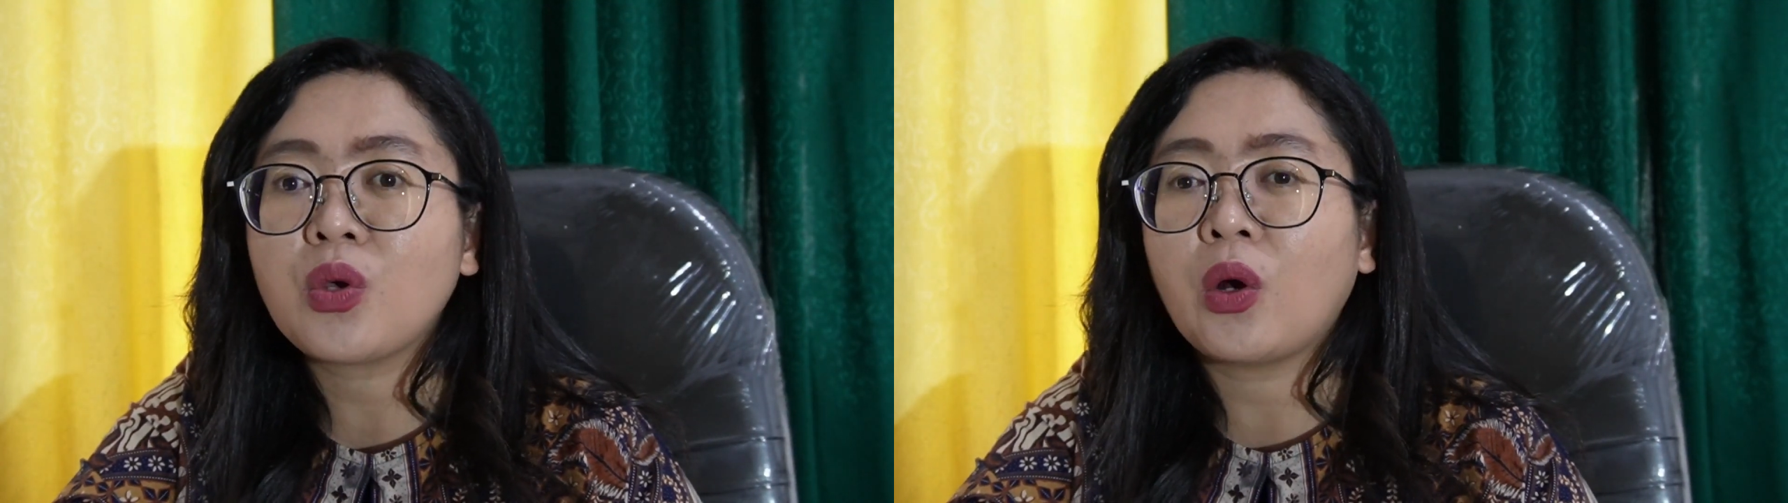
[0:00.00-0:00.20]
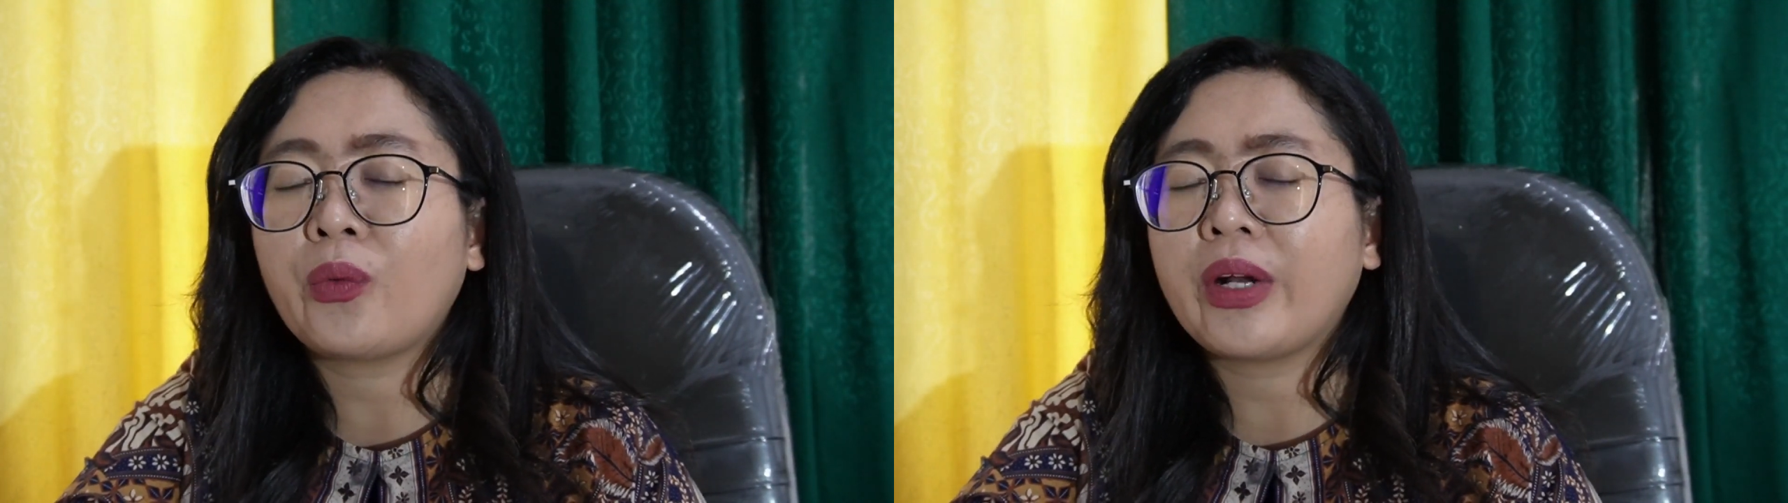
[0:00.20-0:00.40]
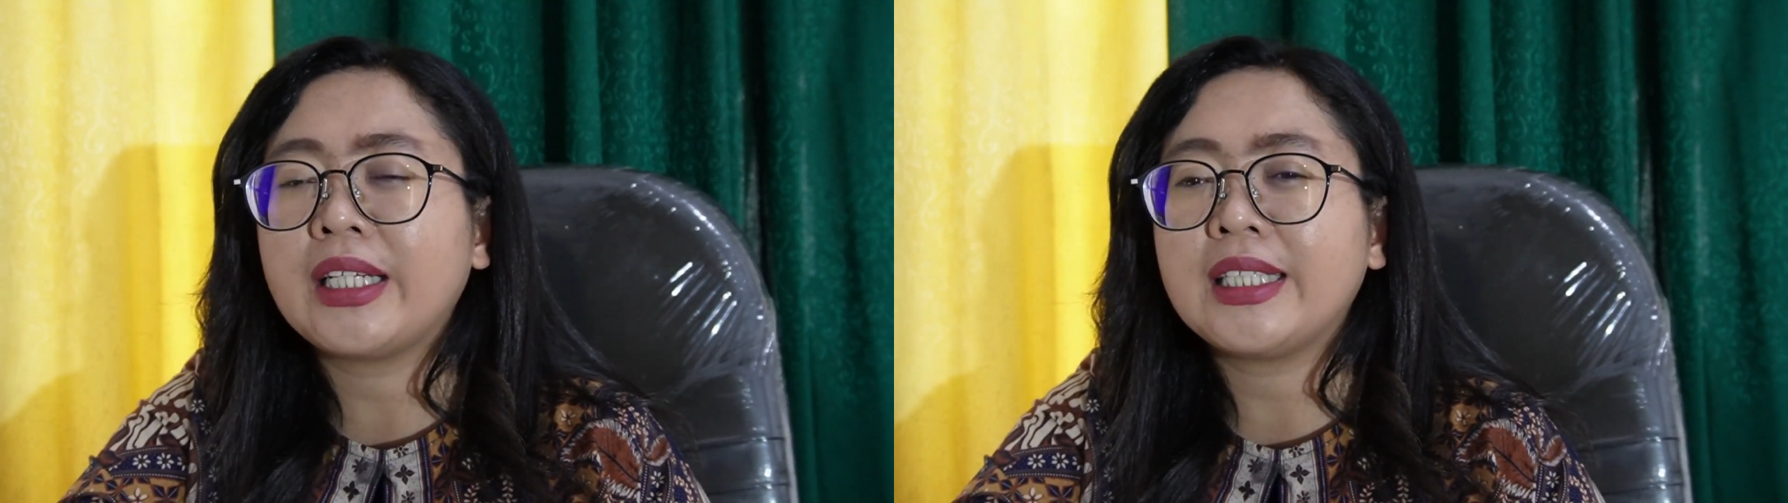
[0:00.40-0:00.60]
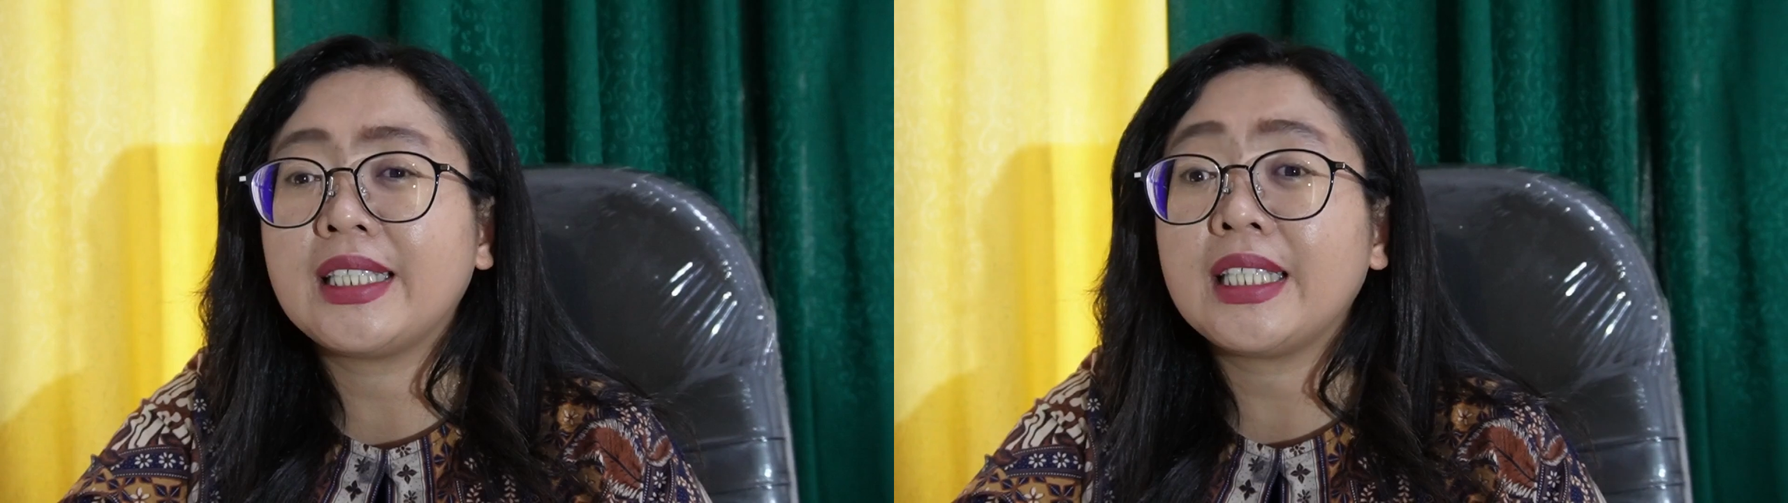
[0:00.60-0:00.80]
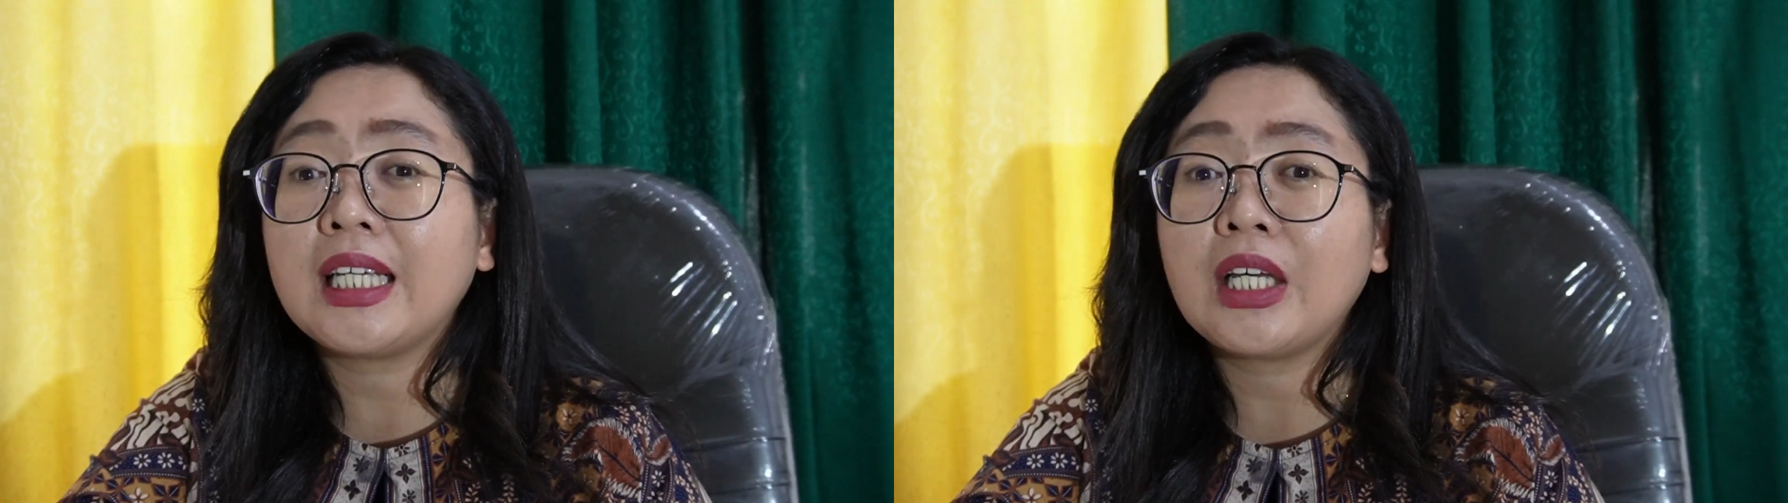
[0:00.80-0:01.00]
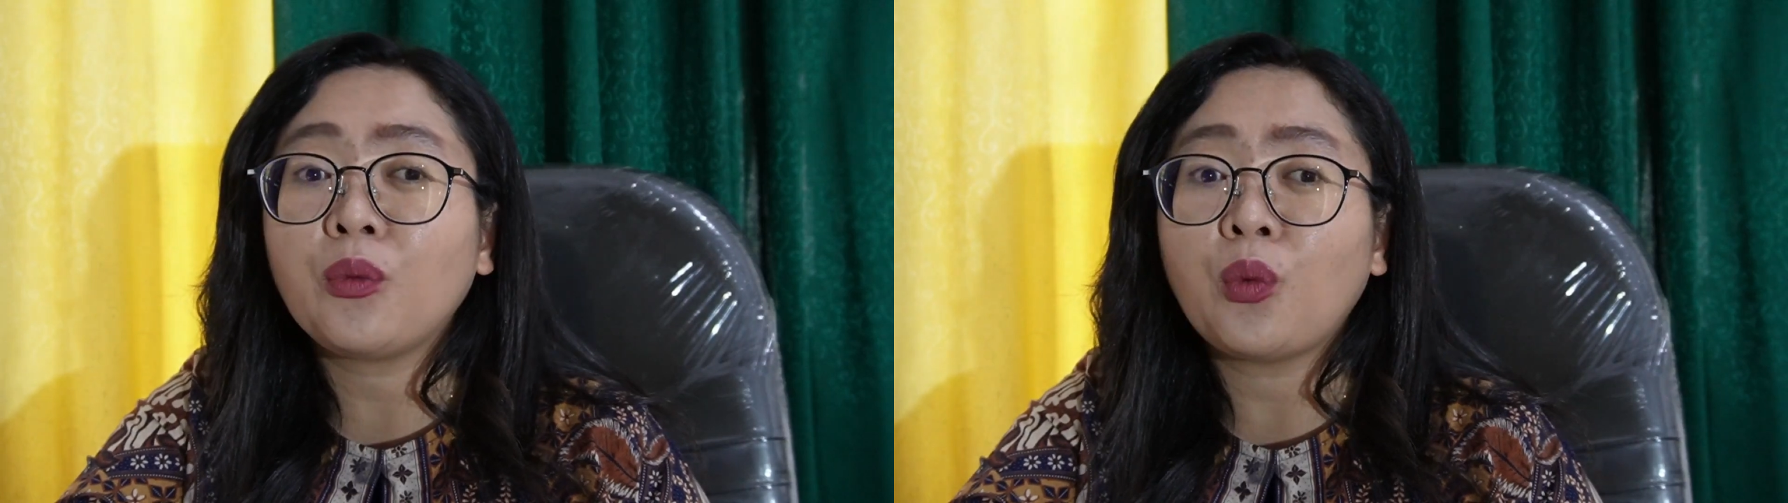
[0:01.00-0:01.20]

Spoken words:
We already see